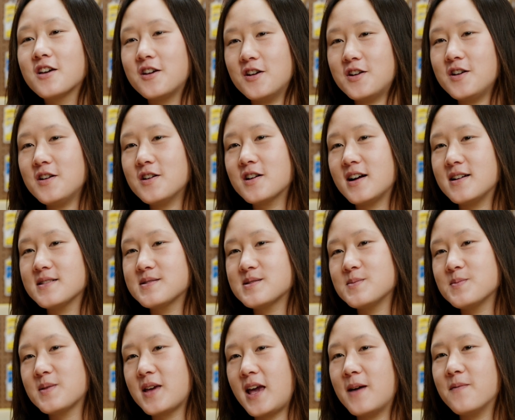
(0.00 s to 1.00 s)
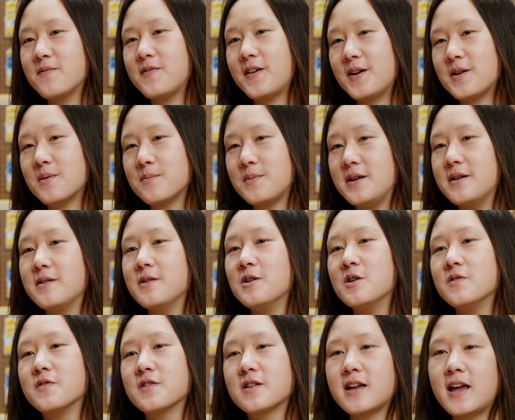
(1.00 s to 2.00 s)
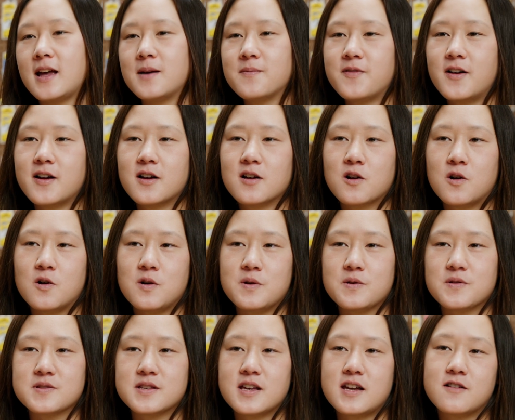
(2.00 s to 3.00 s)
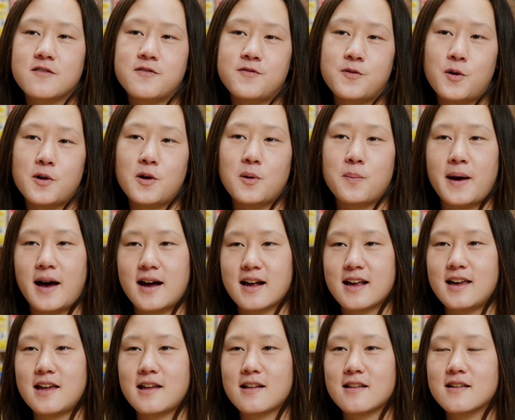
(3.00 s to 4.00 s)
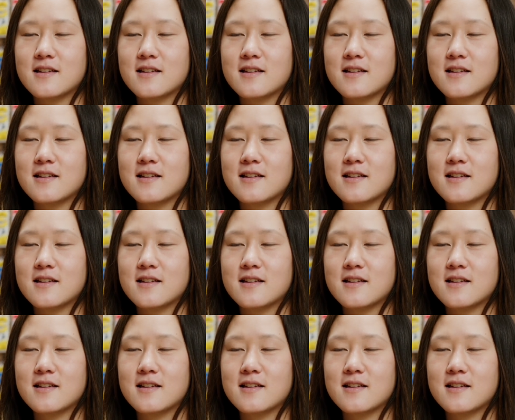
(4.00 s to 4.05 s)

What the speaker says: Cook your custom campfire meal over campfire coals in a foil packet.